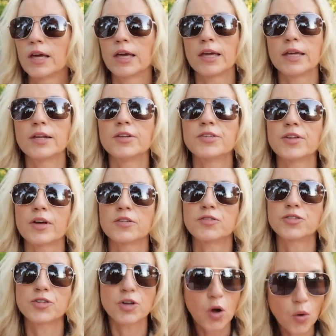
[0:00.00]
It is
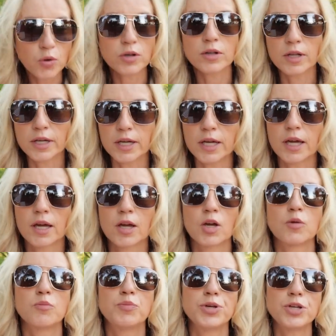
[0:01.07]
totally
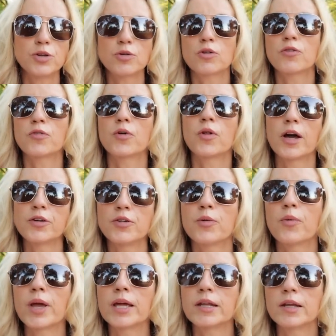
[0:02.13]
beautiful,
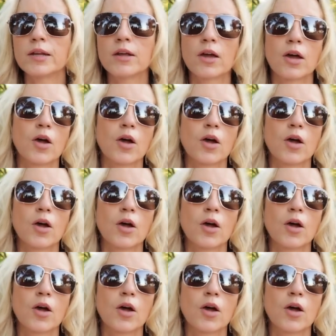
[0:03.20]
underrated.